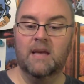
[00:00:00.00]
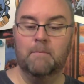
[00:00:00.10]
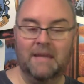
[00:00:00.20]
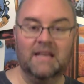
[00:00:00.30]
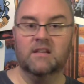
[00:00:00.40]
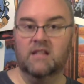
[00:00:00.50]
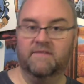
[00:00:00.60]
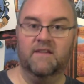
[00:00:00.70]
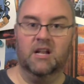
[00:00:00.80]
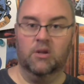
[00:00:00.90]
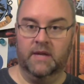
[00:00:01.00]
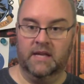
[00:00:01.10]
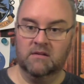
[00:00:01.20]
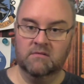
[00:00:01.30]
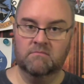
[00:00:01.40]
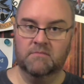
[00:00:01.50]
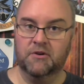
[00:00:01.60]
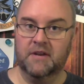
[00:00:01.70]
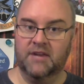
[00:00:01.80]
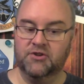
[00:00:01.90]
immediately following
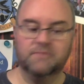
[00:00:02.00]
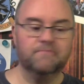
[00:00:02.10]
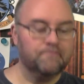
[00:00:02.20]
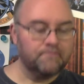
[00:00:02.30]
urination.